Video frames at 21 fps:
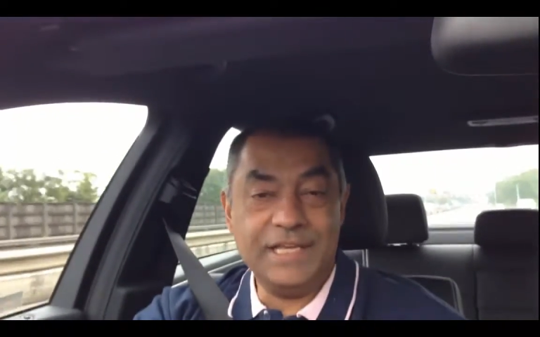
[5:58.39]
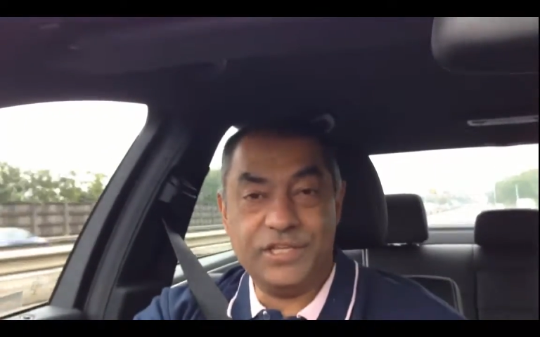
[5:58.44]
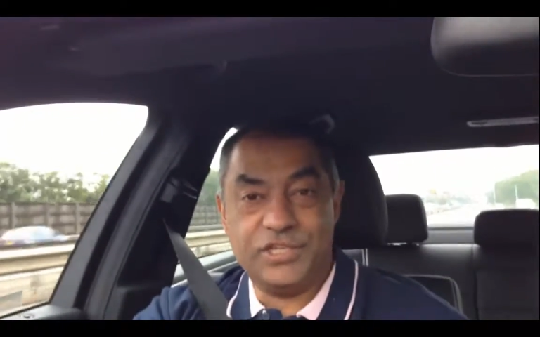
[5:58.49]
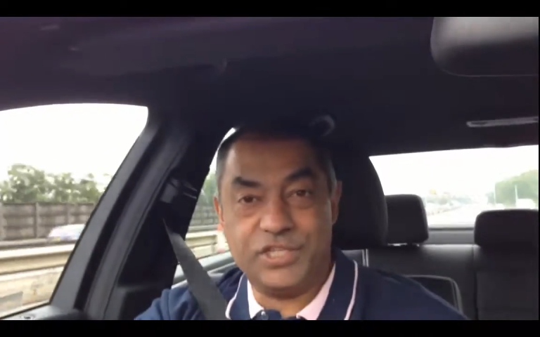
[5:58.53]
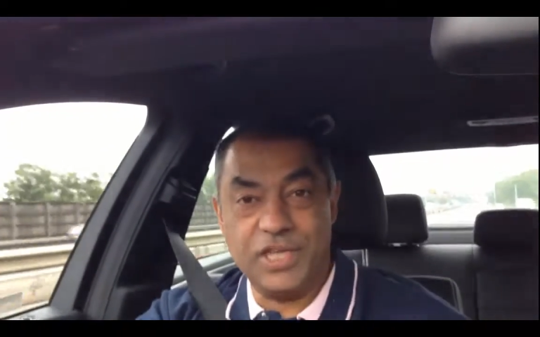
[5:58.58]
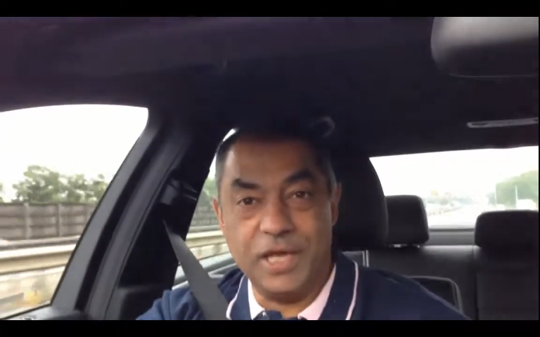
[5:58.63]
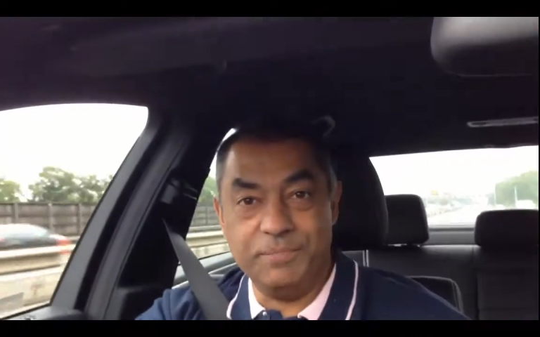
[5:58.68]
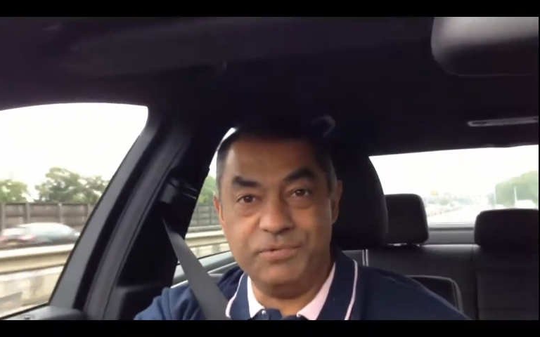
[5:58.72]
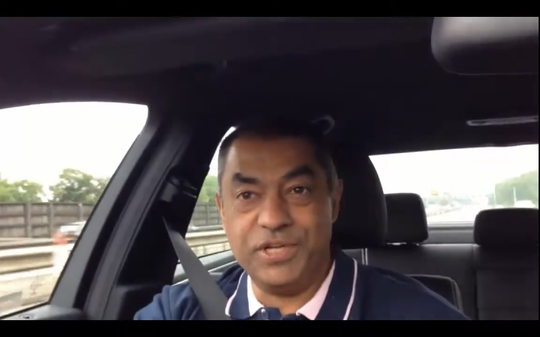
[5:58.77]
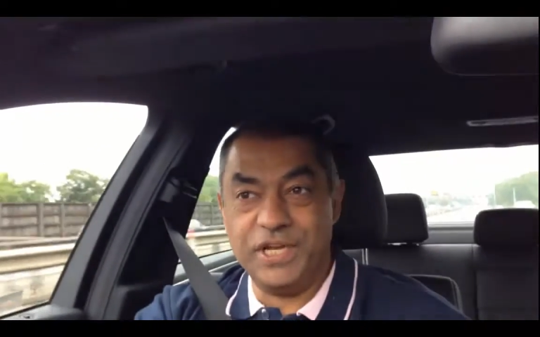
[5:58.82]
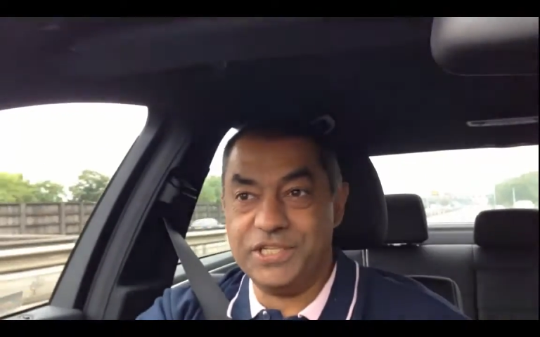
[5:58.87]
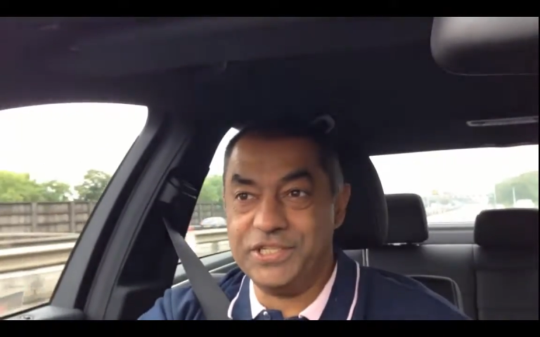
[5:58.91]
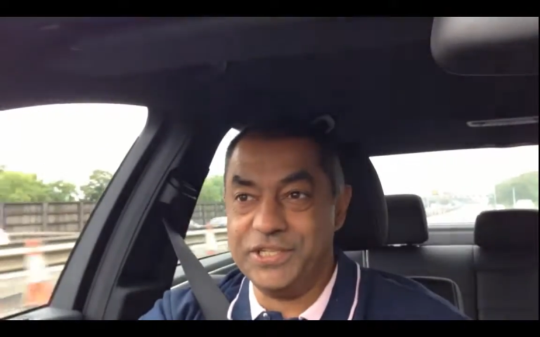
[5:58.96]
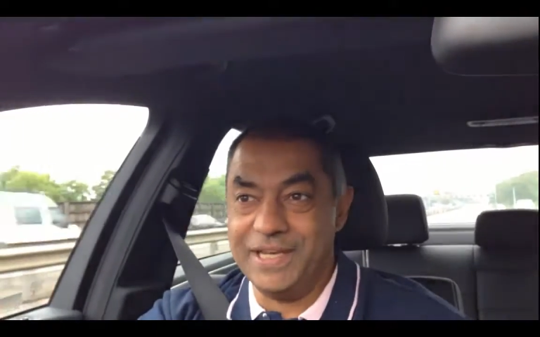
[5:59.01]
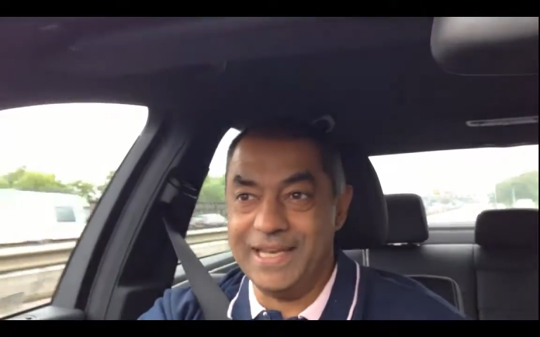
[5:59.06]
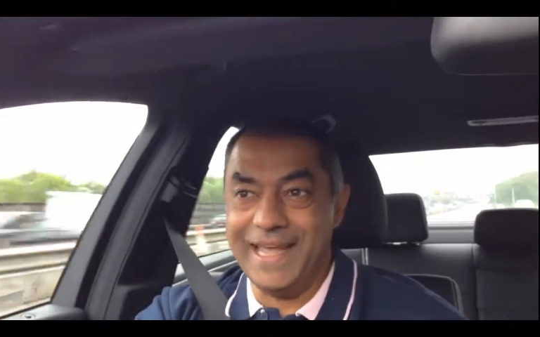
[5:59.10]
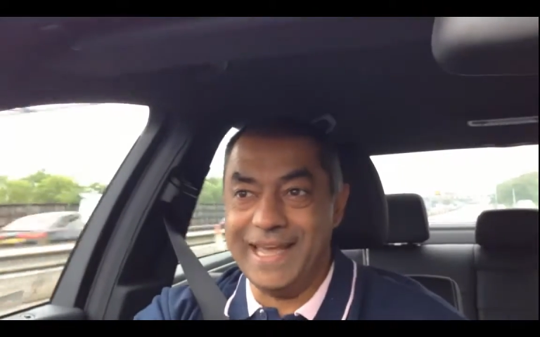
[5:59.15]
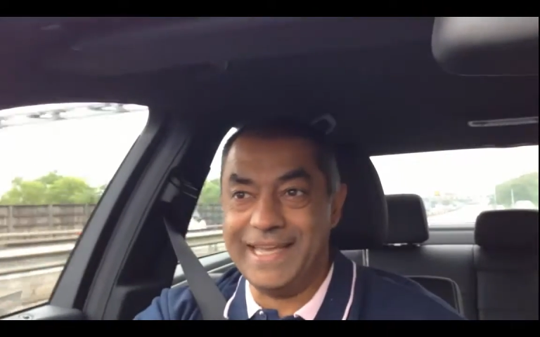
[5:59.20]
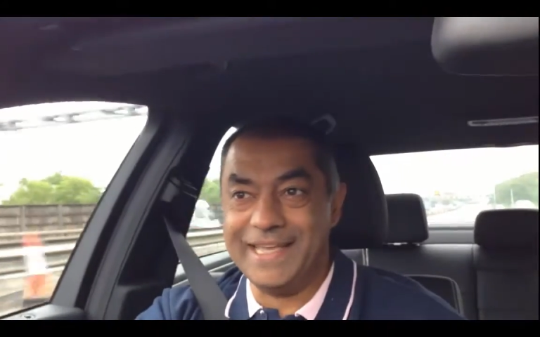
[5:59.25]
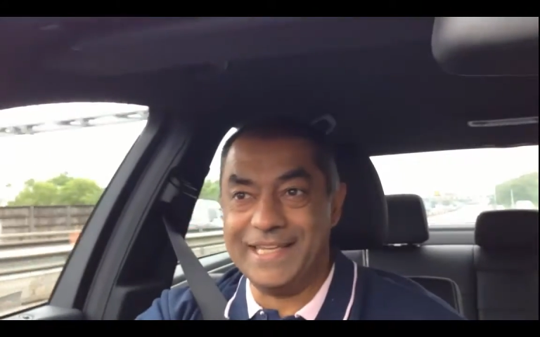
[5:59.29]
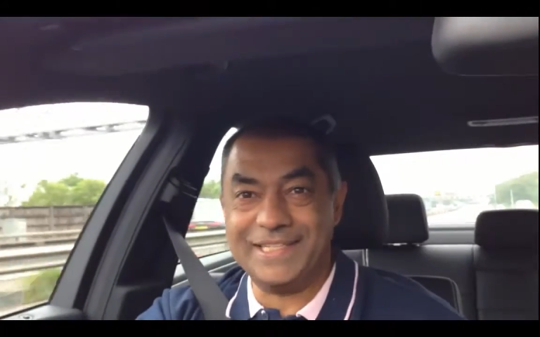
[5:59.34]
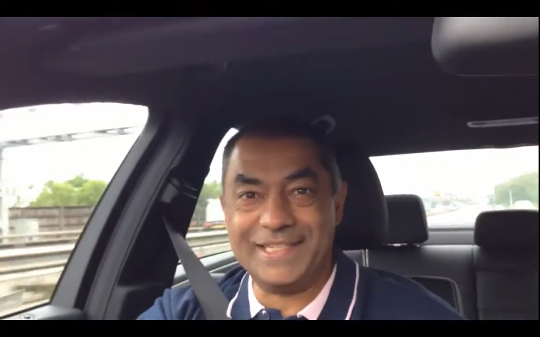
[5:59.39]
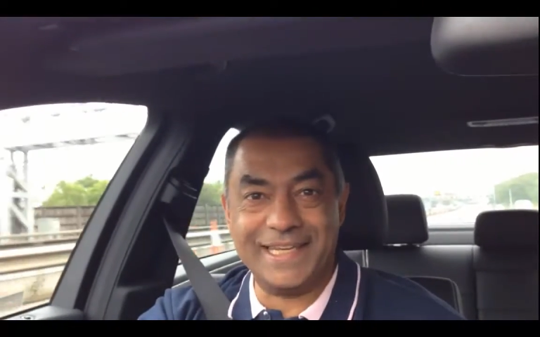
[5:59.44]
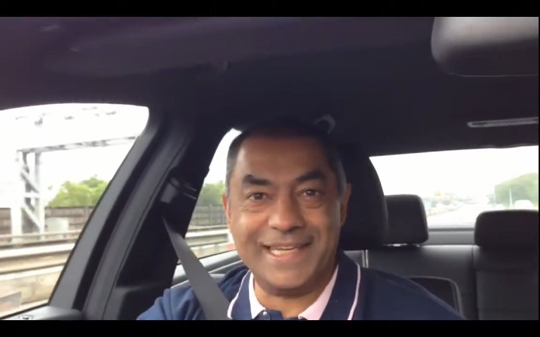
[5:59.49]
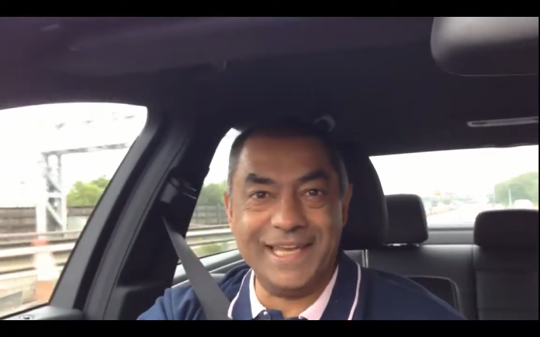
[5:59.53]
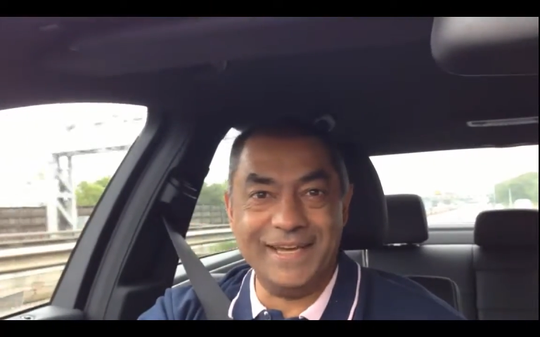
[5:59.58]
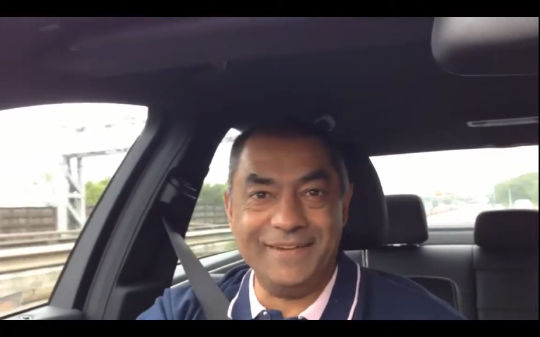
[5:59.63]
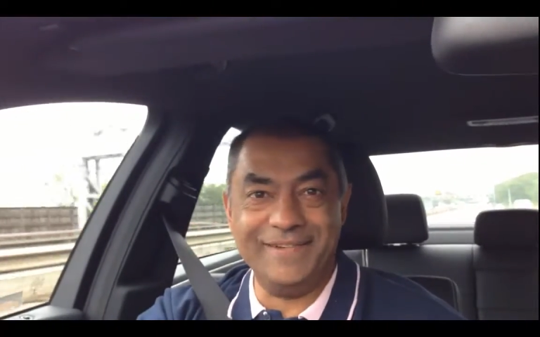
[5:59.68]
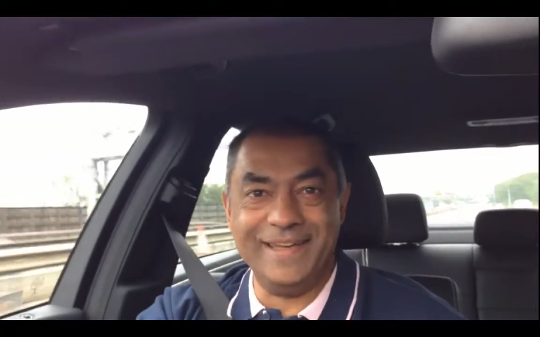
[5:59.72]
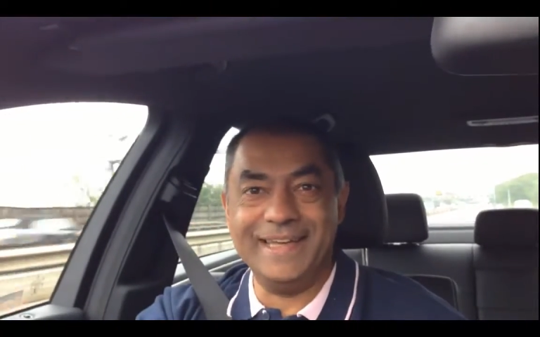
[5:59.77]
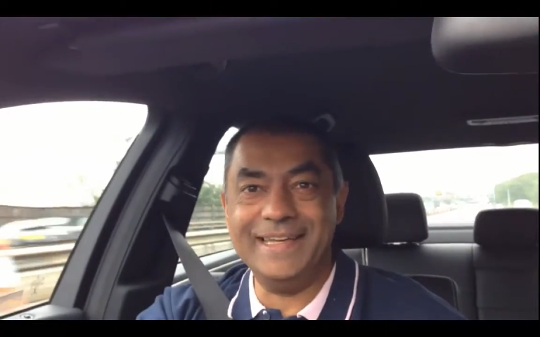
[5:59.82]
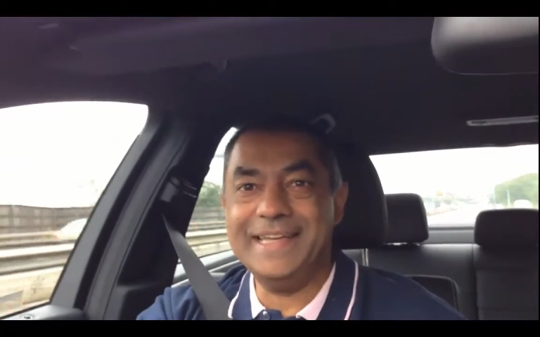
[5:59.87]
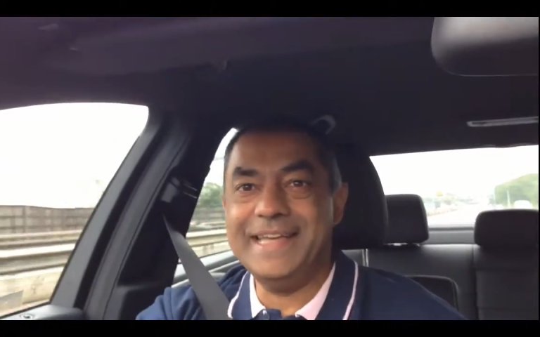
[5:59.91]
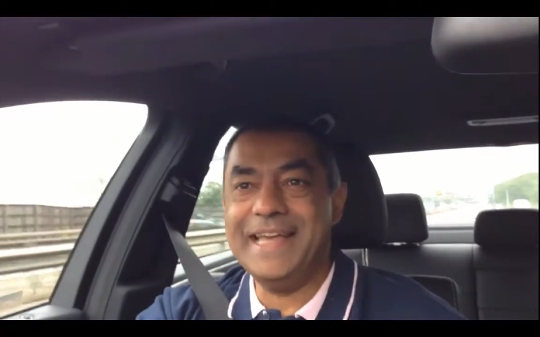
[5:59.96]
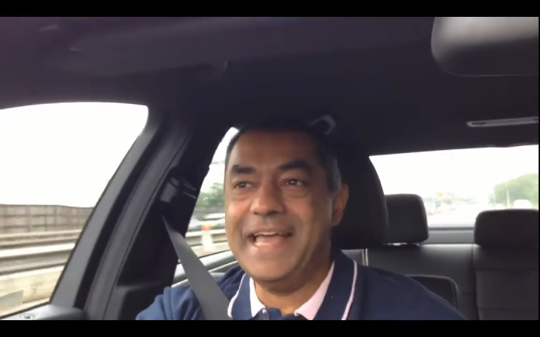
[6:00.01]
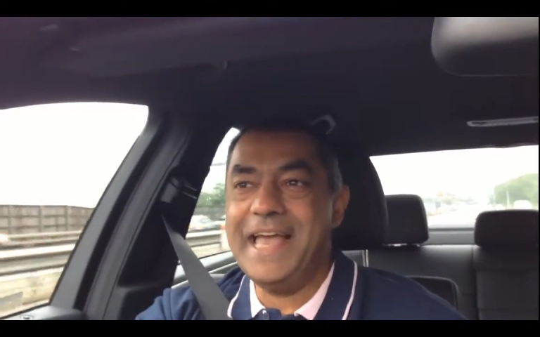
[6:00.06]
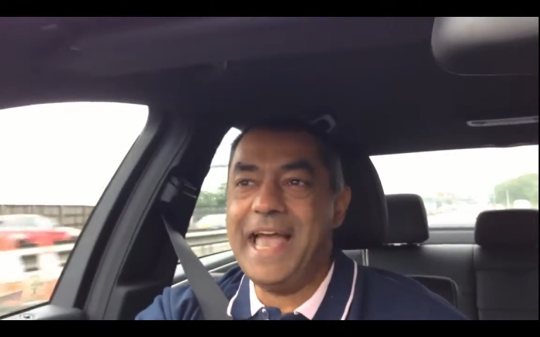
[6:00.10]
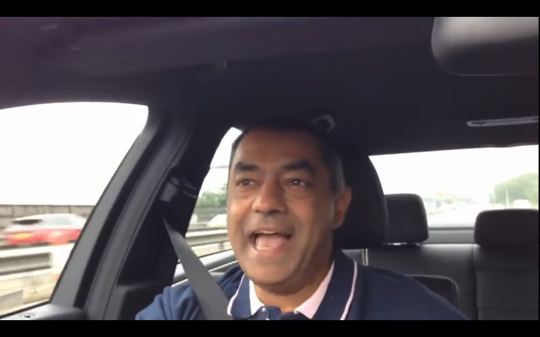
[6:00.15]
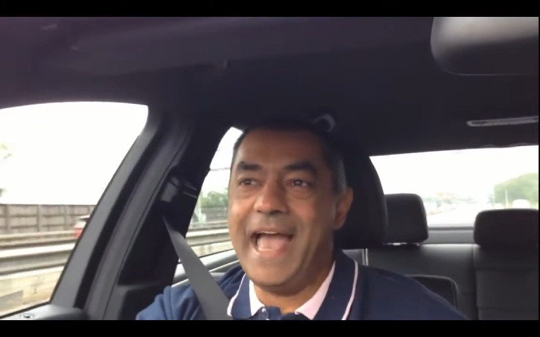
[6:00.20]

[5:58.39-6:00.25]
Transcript: subjects you'd like us to cover.